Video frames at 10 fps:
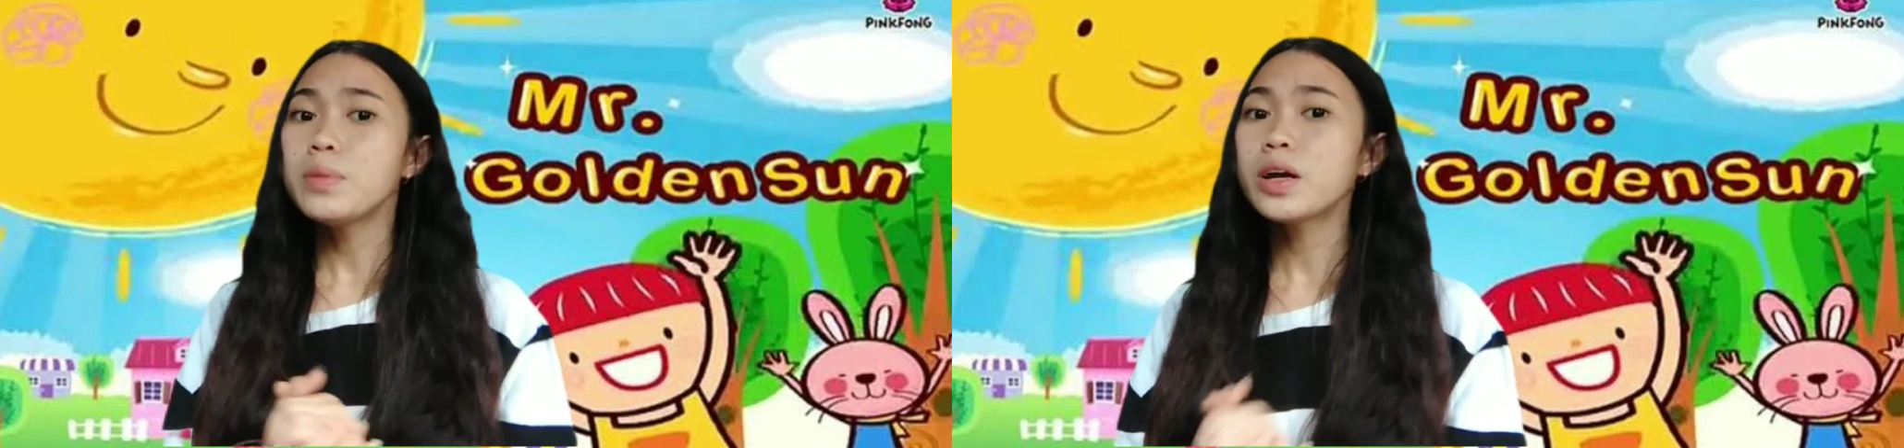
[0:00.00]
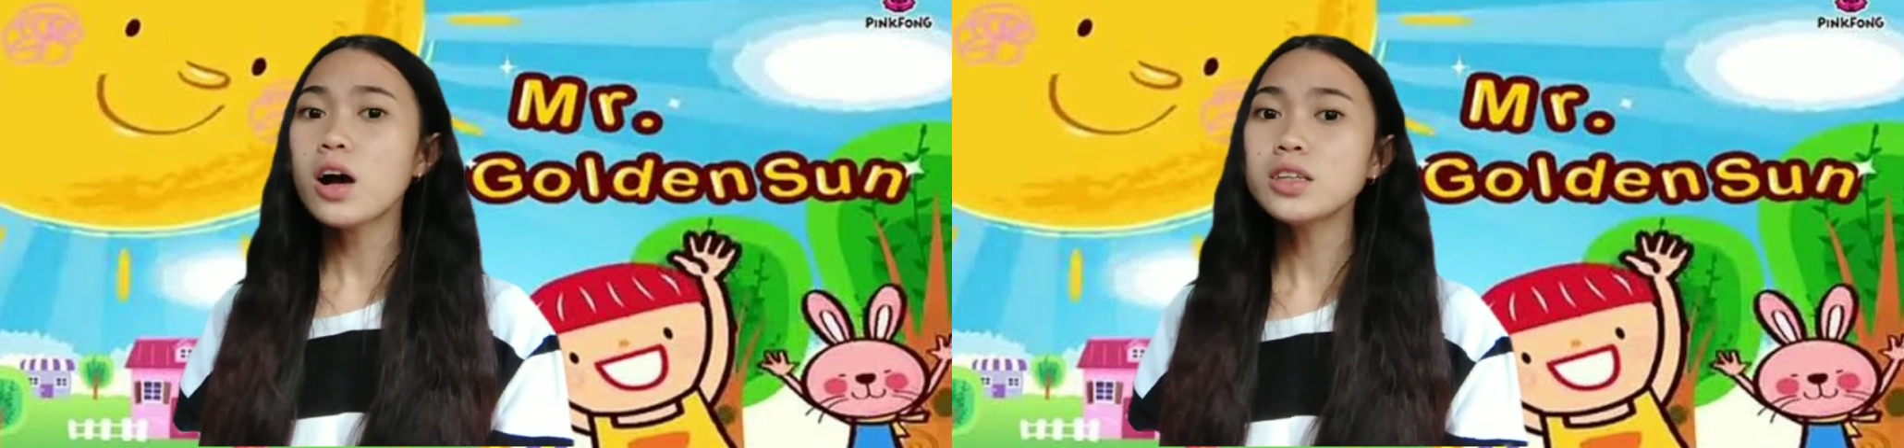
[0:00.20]

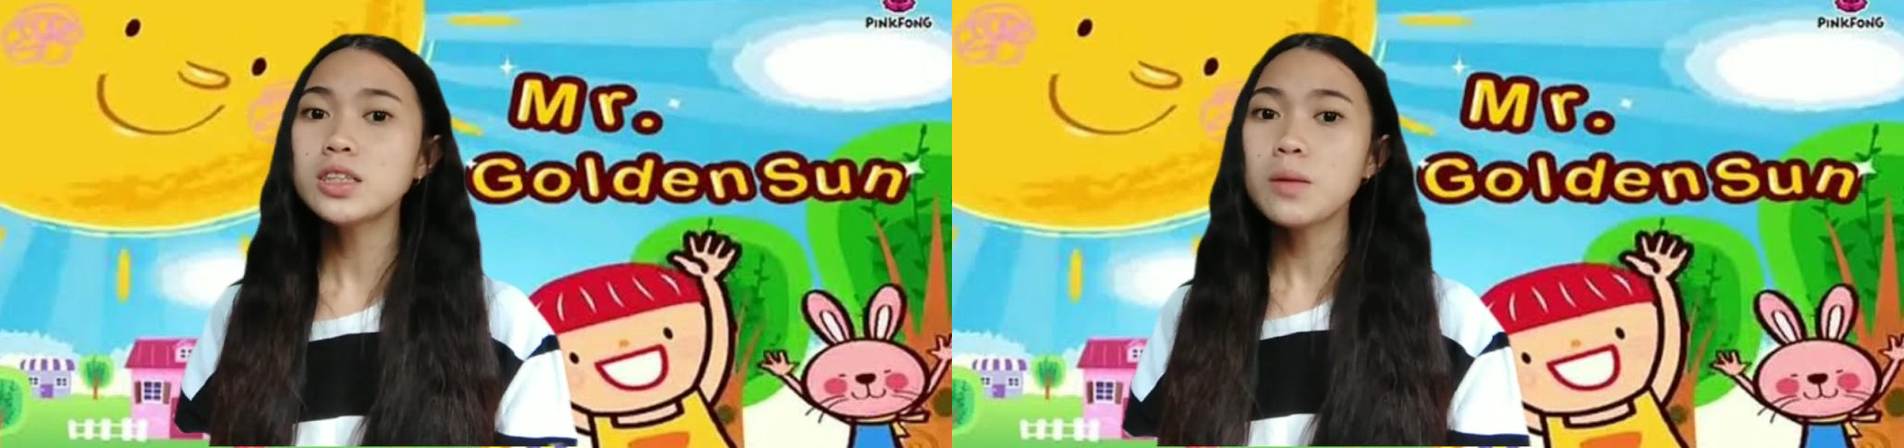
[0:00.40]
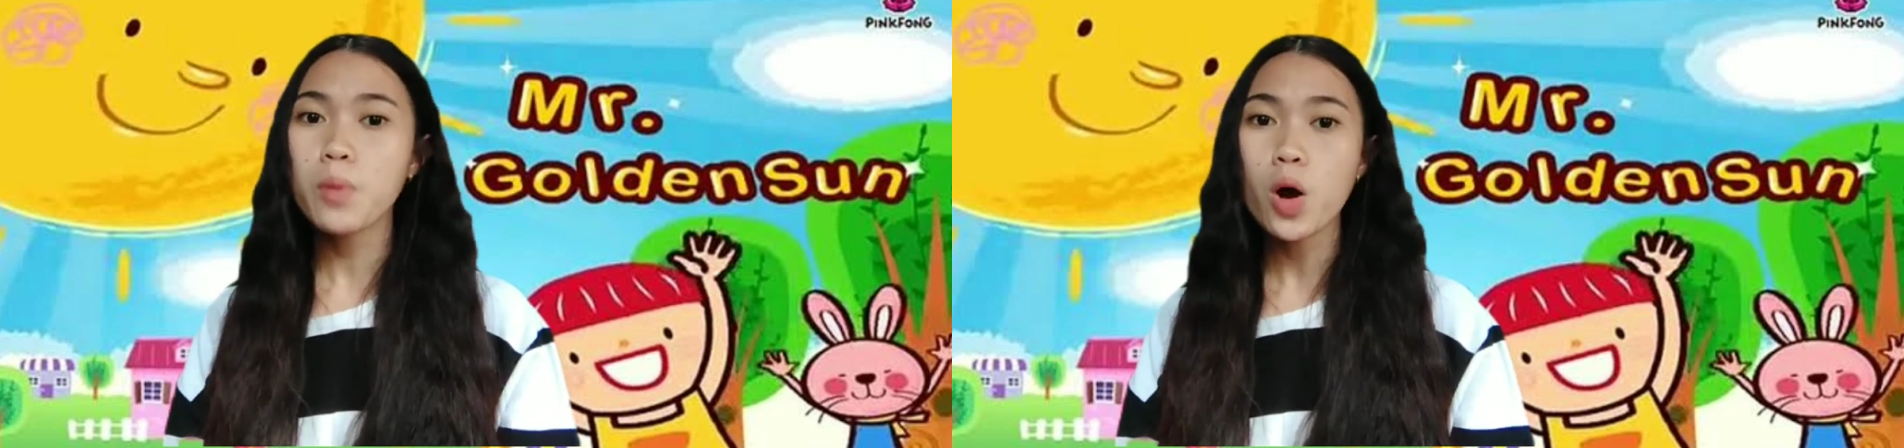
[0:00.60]

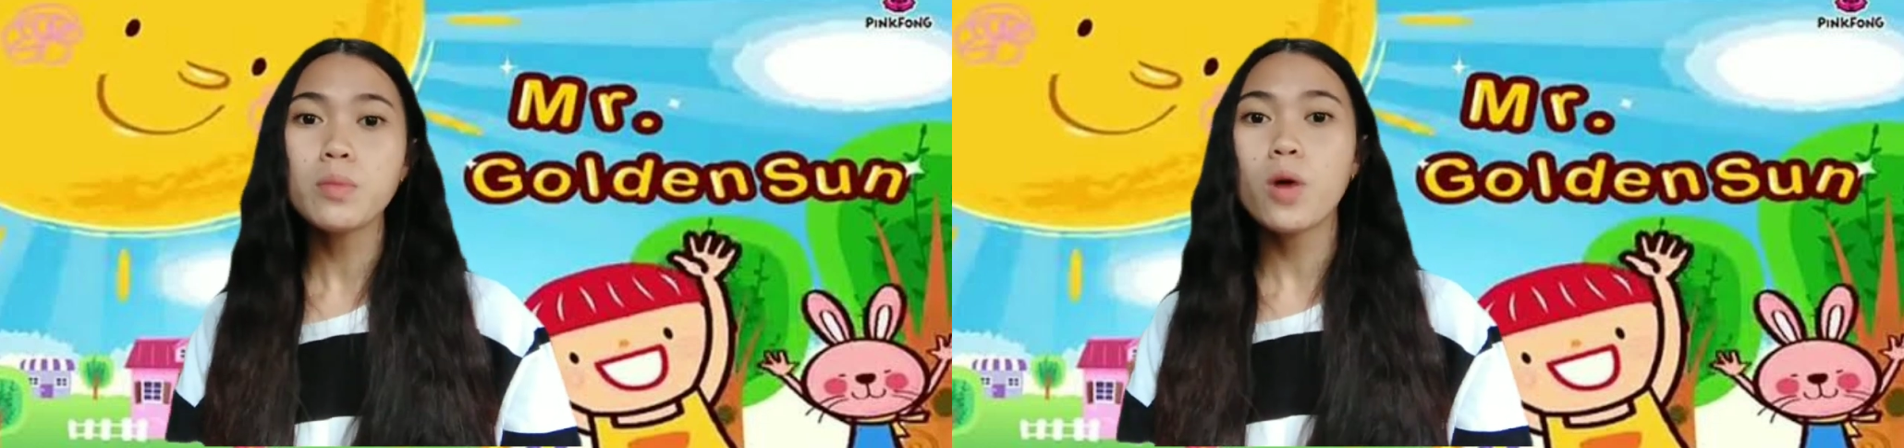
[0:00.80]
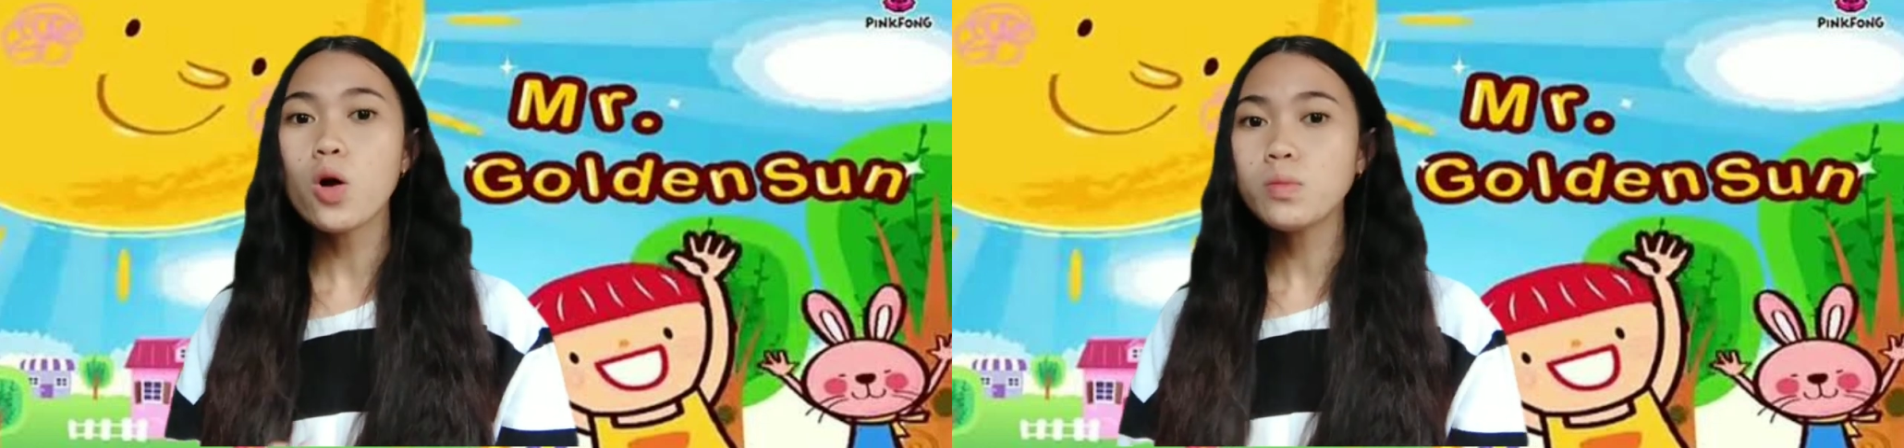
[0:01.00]
because the
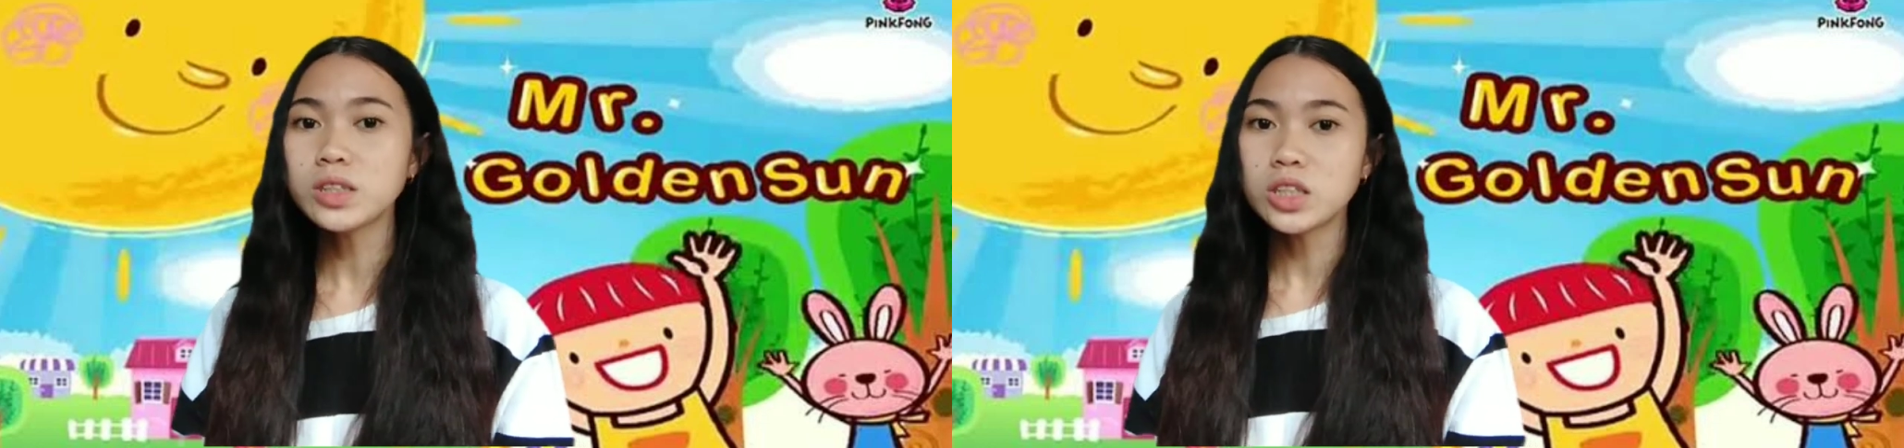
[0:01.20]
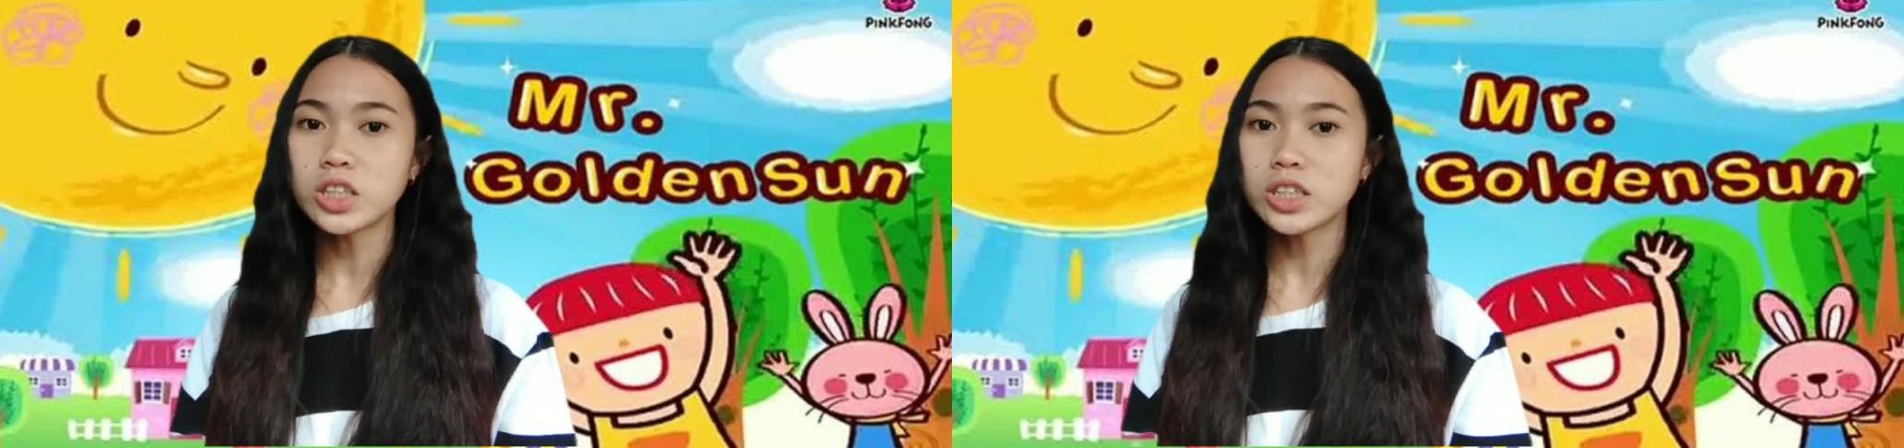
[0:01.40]
poem Oh
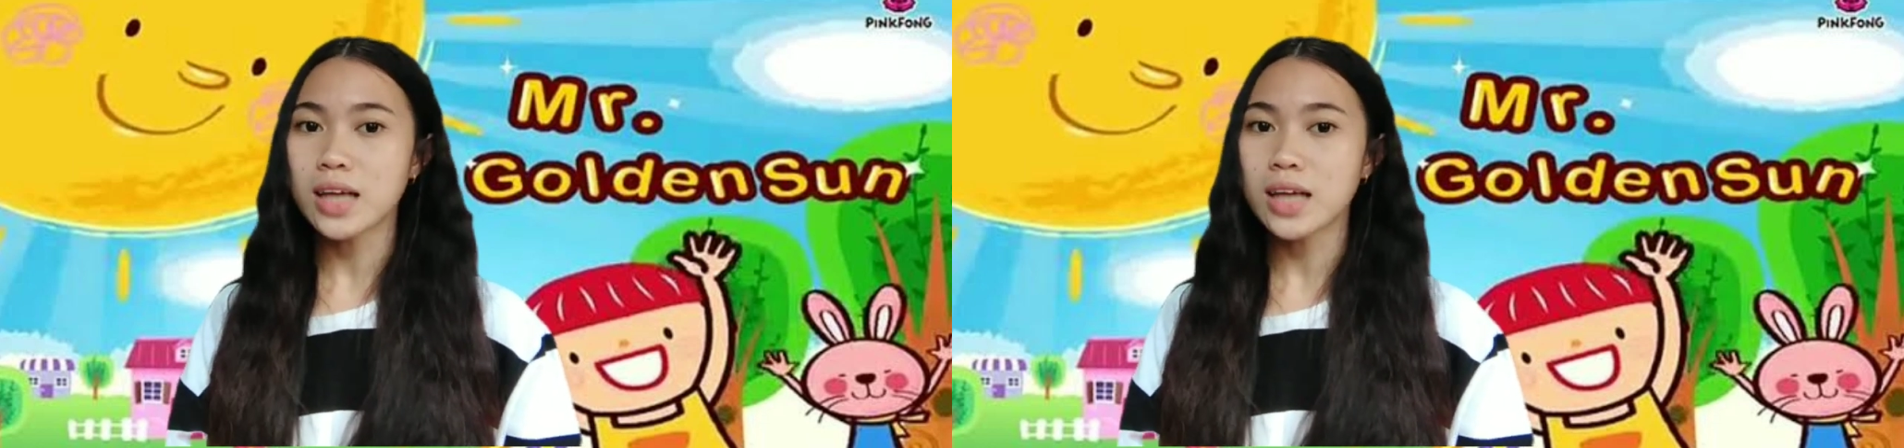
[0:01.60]
Mr.